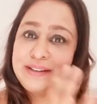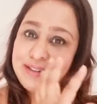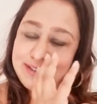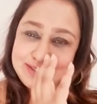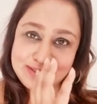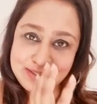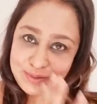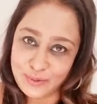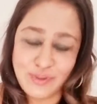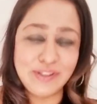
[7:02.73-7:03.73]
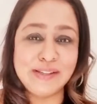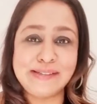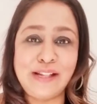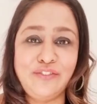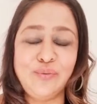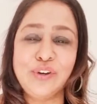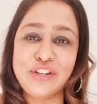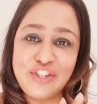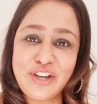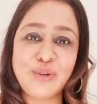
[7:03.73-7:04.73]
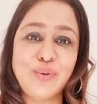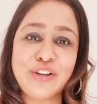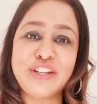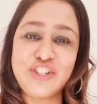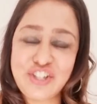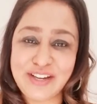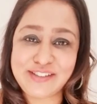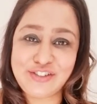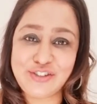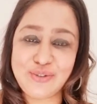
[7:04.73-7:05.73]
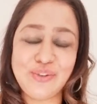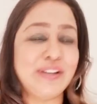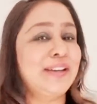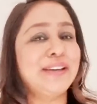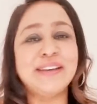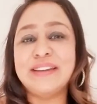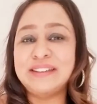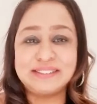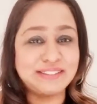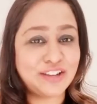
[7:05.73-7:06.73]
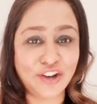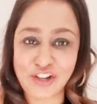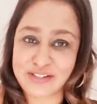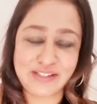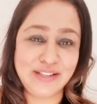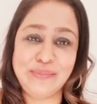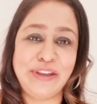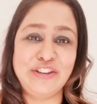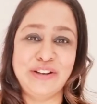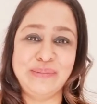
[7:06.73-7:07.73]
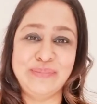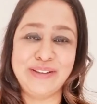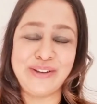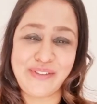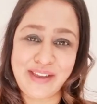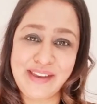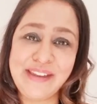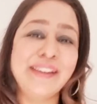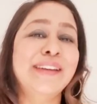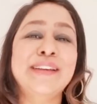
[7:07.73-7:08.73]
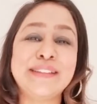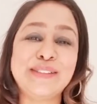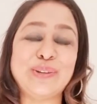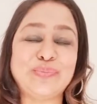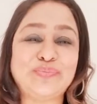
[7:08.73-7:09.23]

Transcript: it's all her self-work, shadow work that she has to do. It's not a pendulum, okay? So